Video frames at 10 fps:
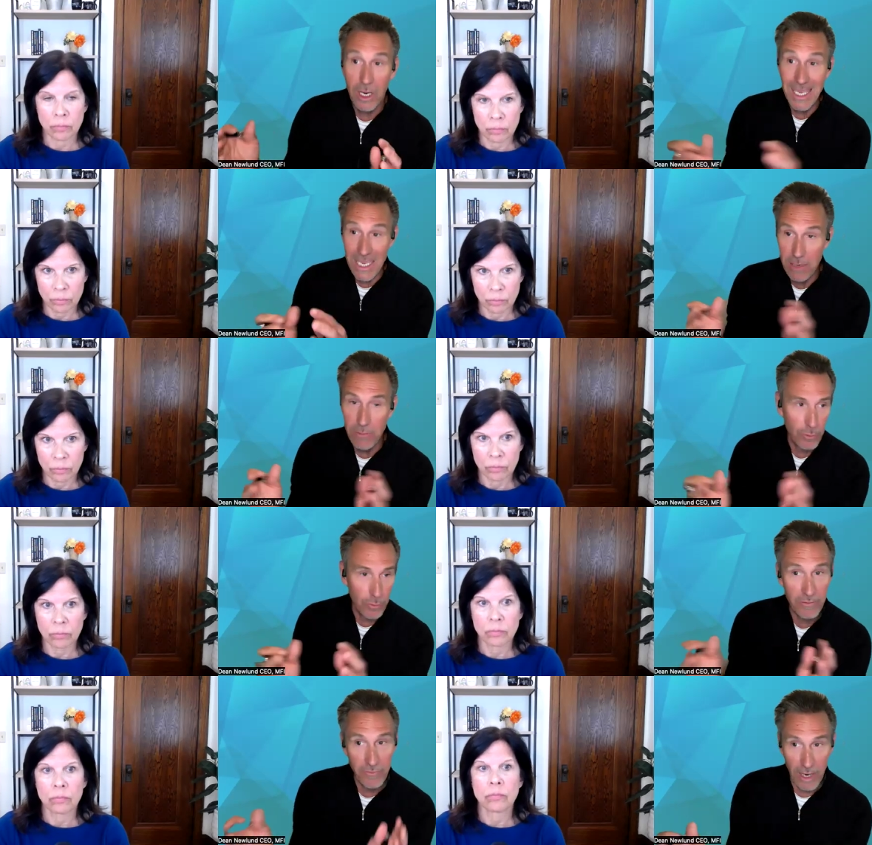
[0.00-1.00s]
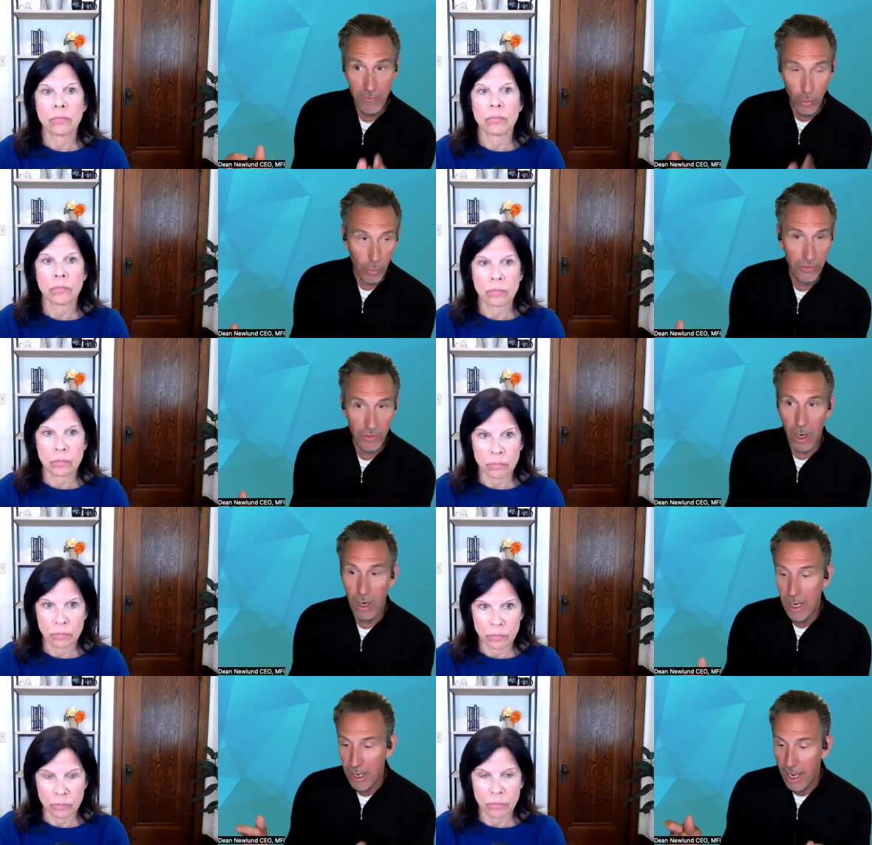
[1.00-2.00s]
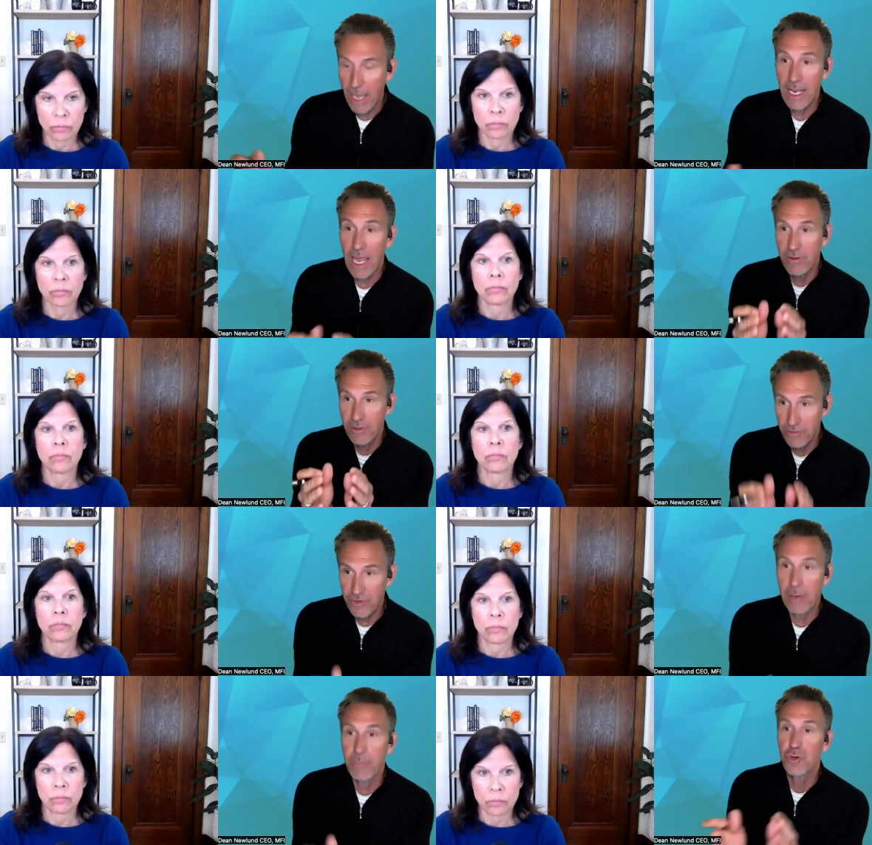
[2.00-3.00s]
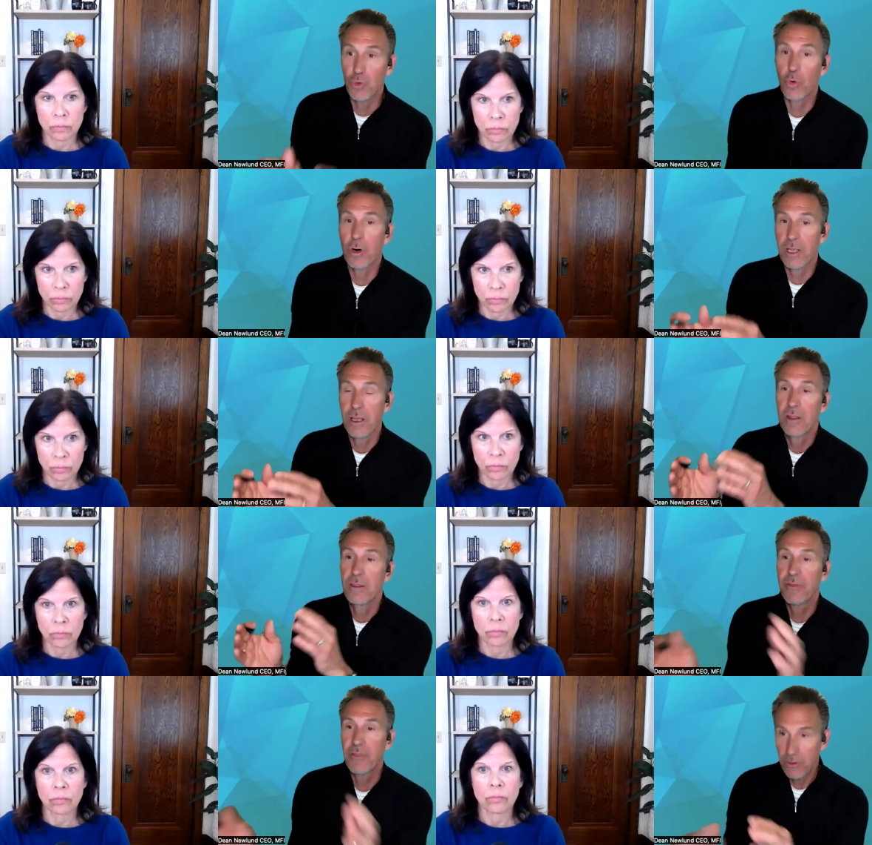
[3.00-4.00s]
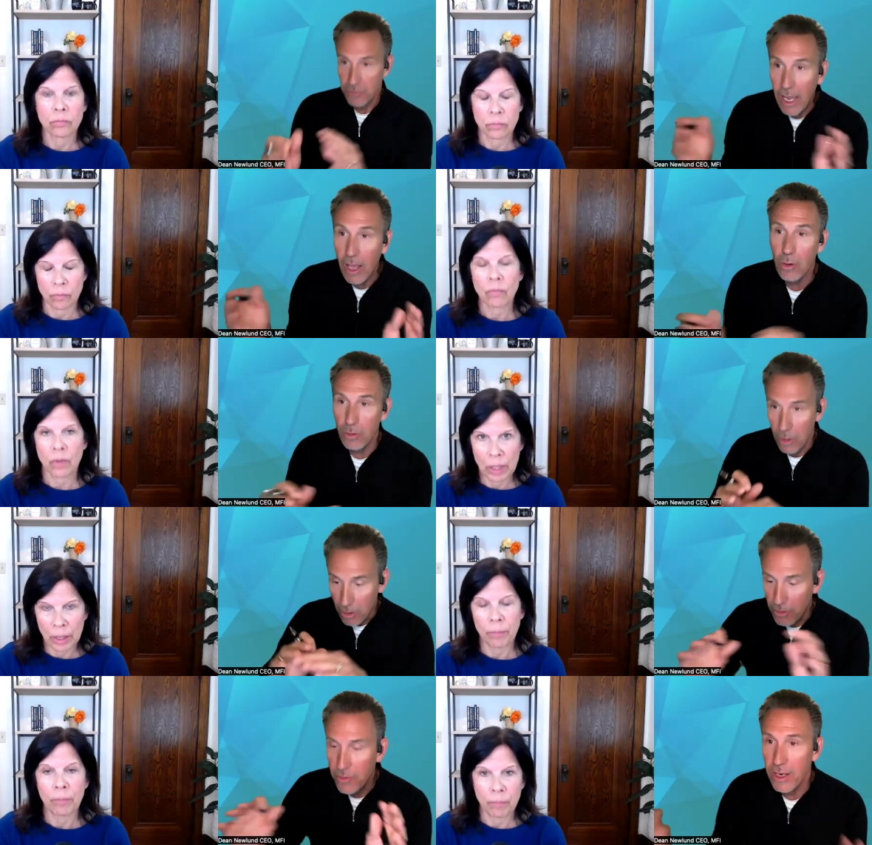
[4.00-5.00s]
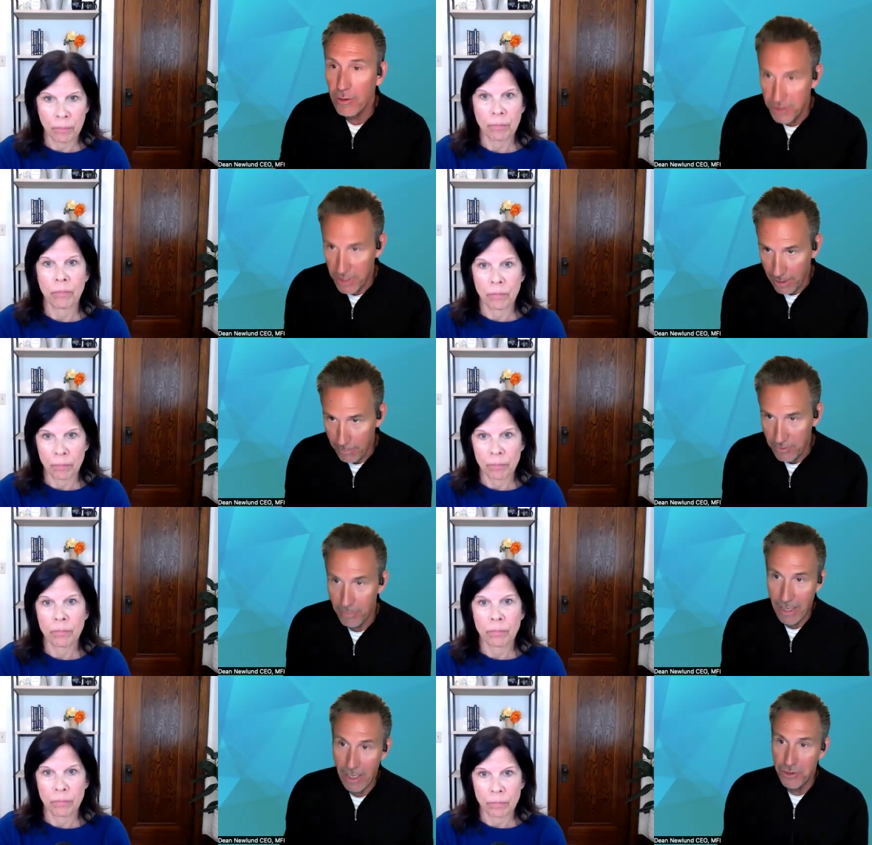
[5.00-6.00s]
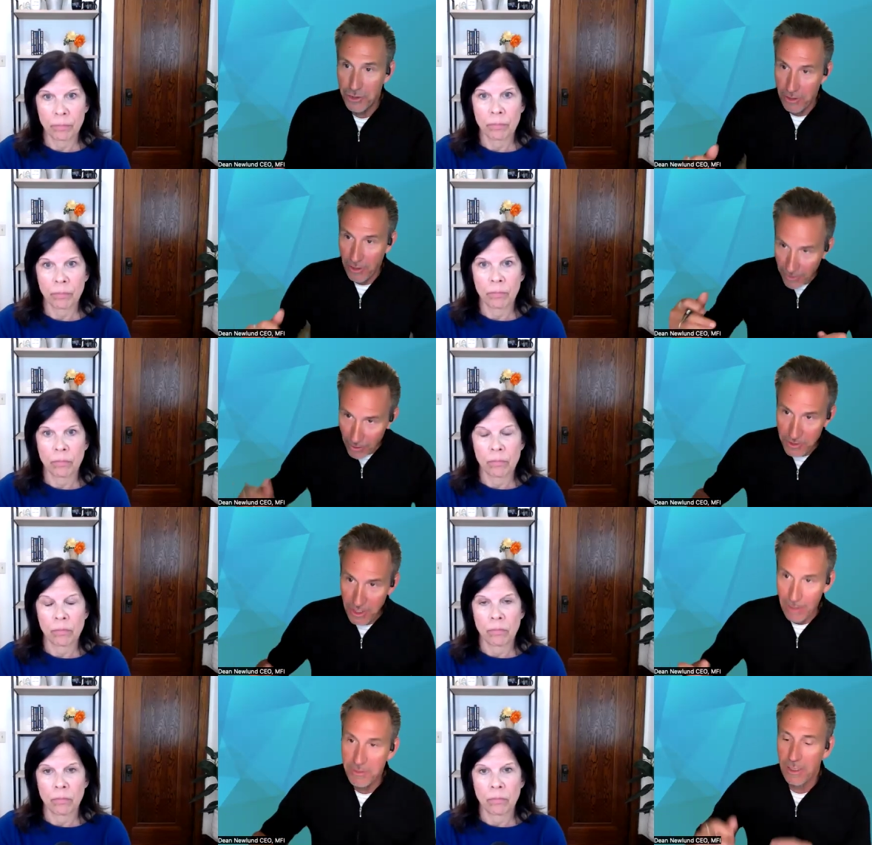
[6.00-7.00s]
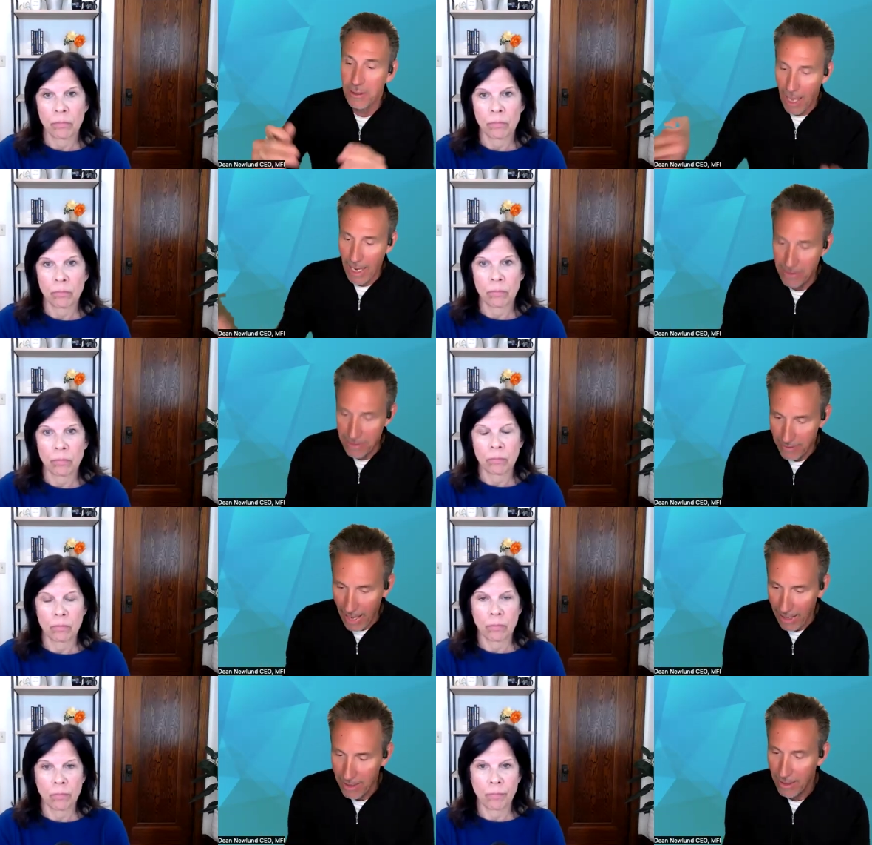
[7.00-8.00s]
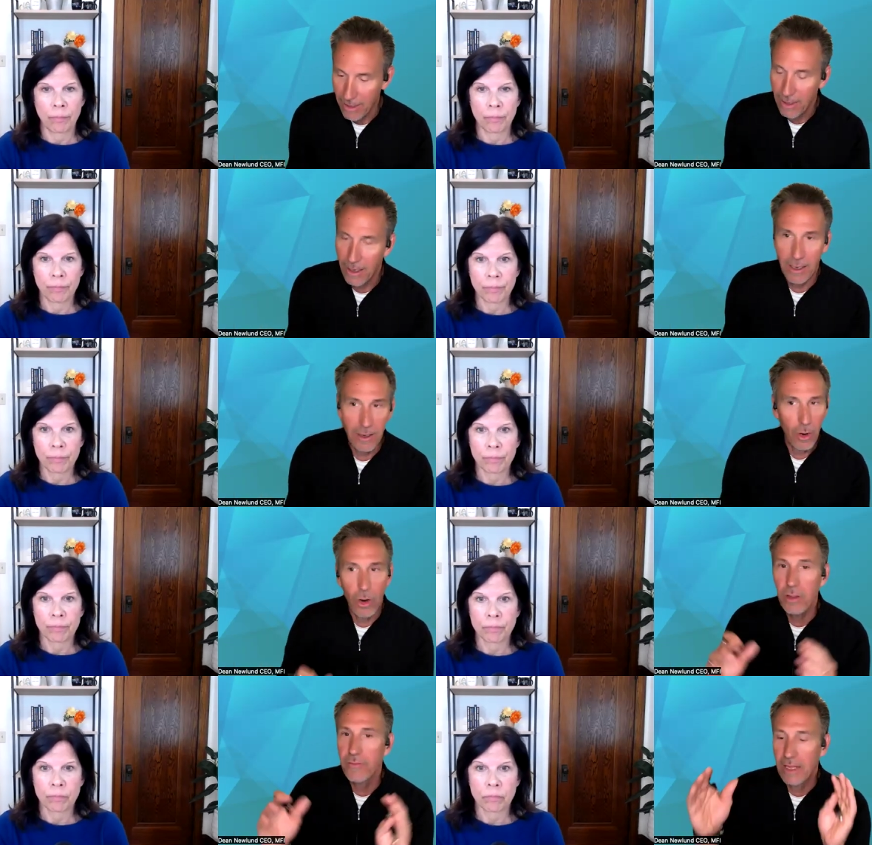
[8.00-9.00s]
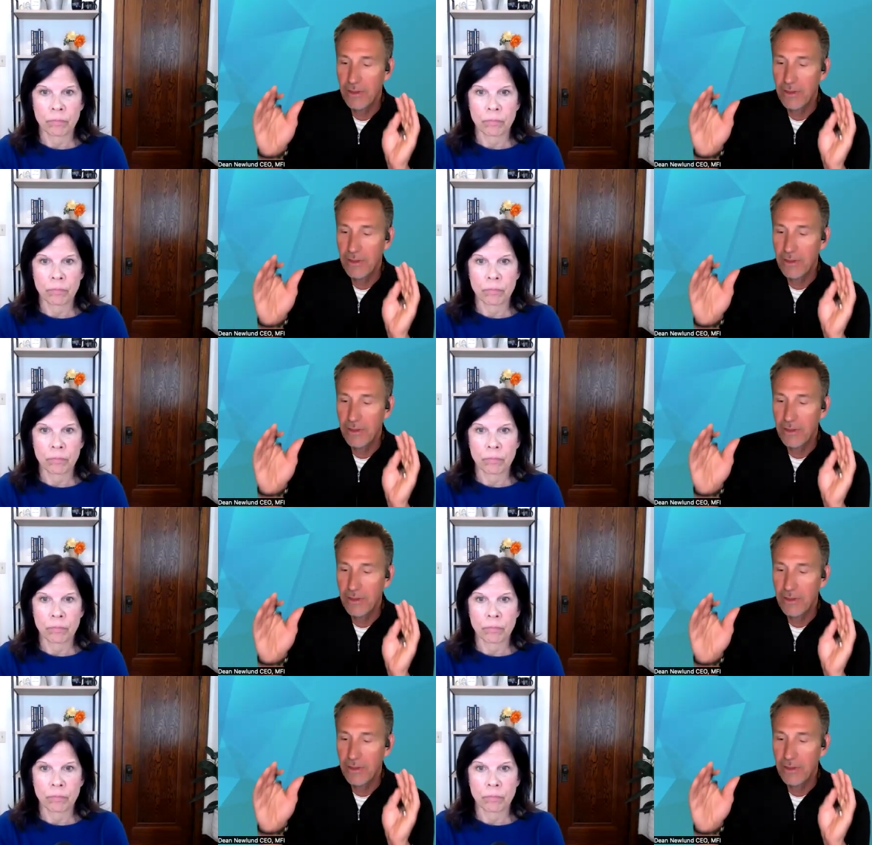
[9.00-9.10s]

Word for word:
Speaker 1: key 3 to 5 goals are and having the same story that they tell their teams and making sure that their teams align to that. All of